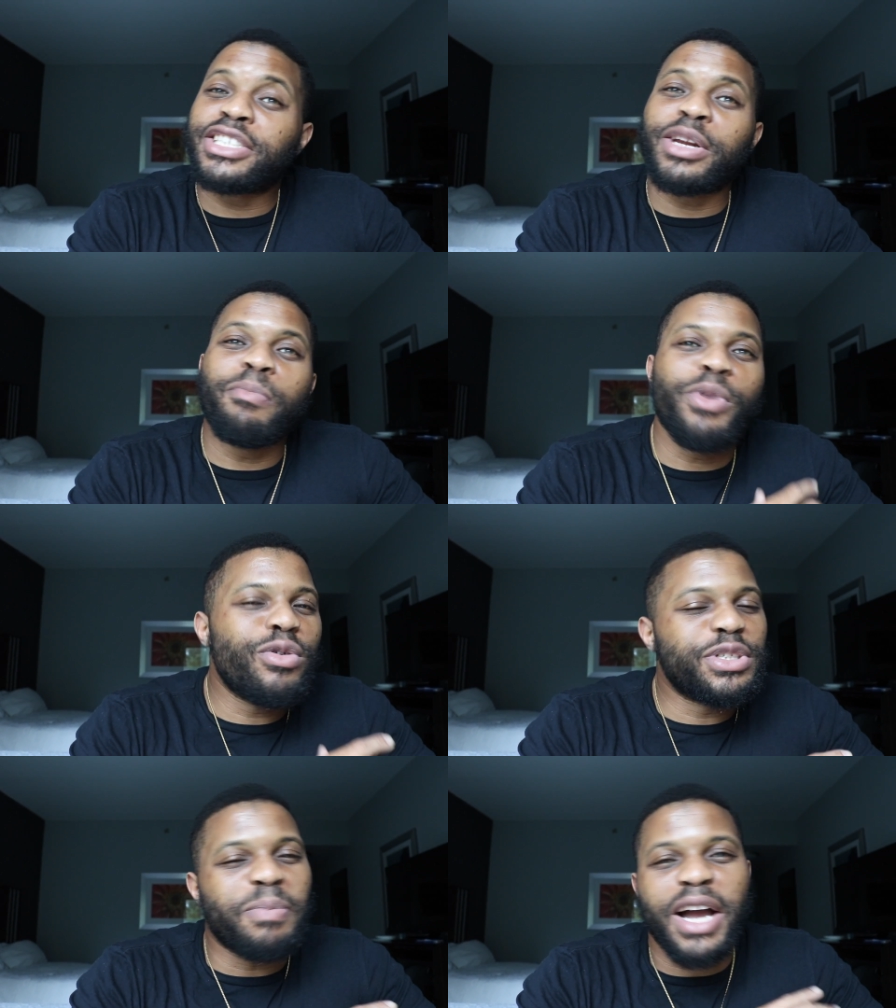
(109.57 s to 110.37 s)
into the
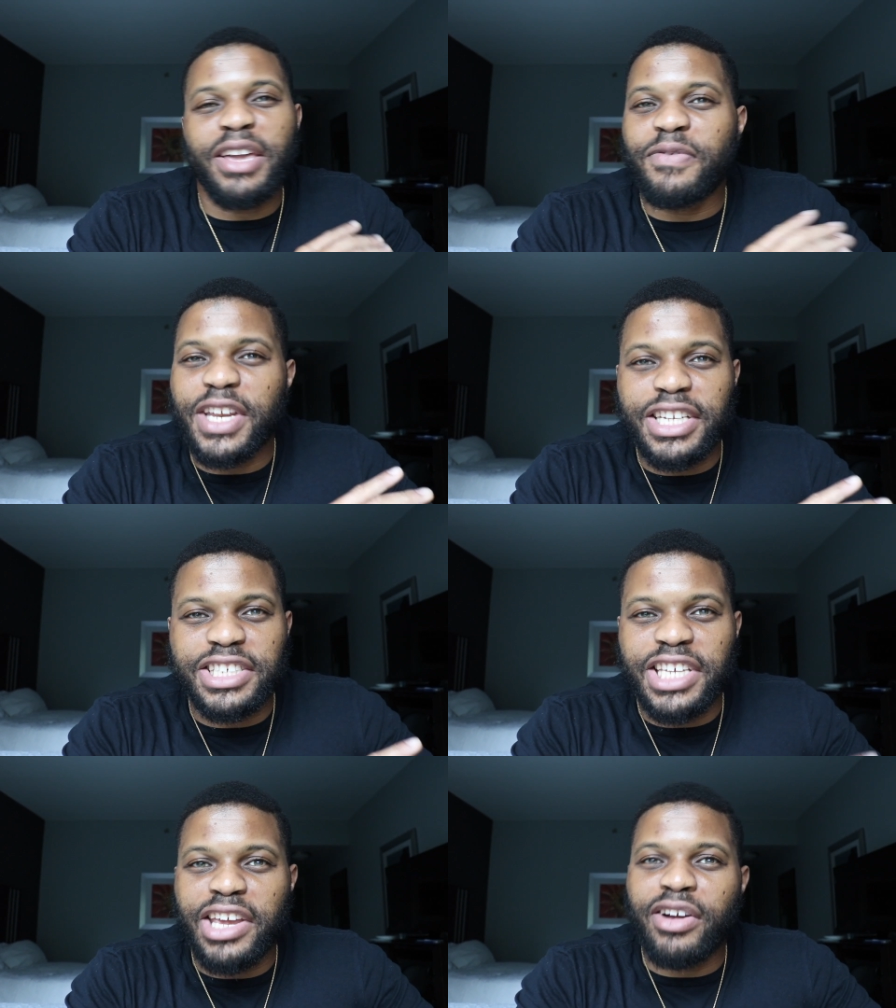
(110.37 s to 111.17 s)
mood, you buy your
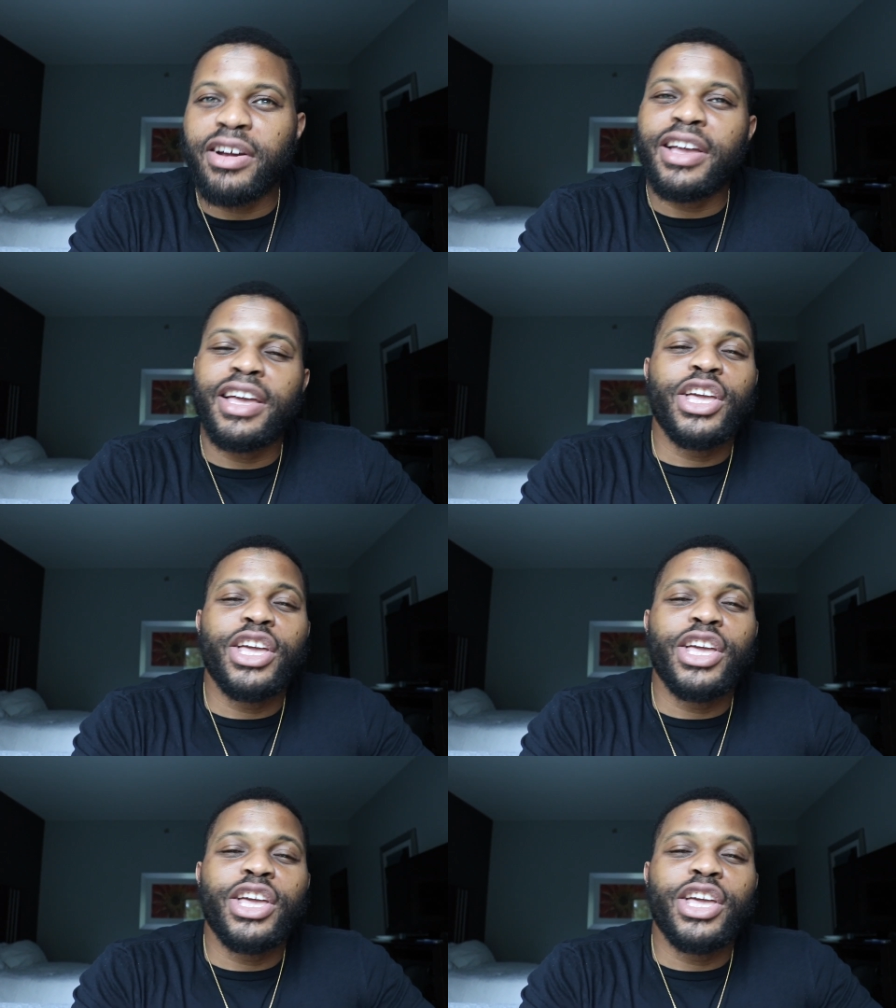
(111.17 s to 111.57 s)
fitness gear,